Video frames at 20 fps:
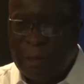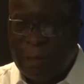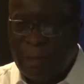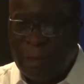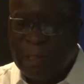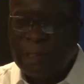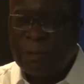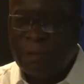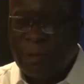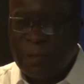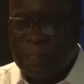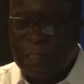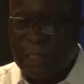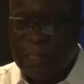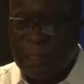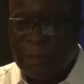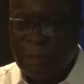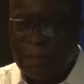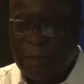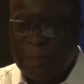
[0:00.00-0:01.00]
hot water
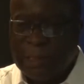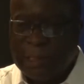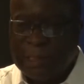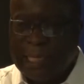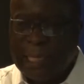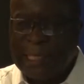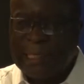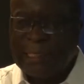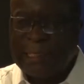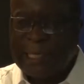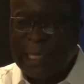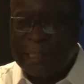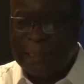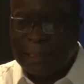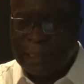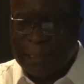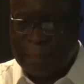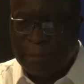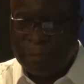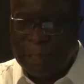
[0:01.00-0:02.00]
or slightly
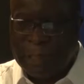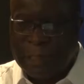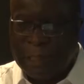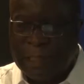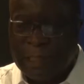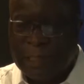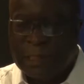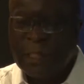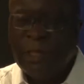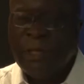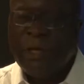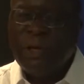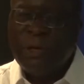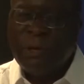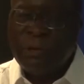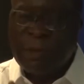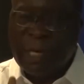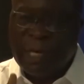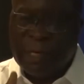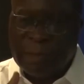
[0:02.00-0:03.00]
acidic materials,
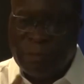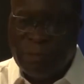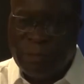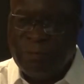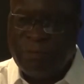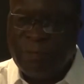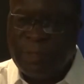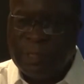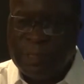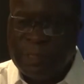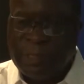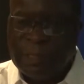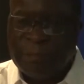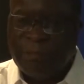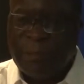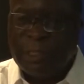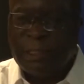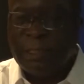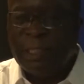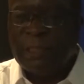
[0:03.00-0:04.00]
you are removing these
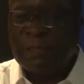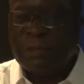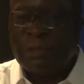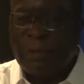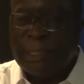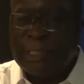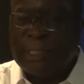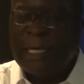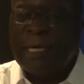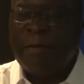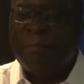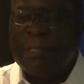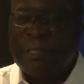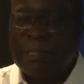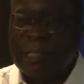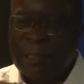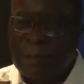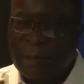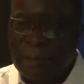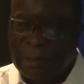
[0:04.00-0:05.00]
materials called
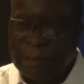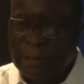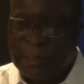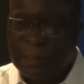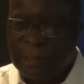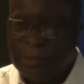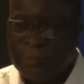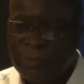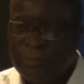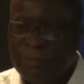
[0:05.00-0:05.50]
hemicelluloses.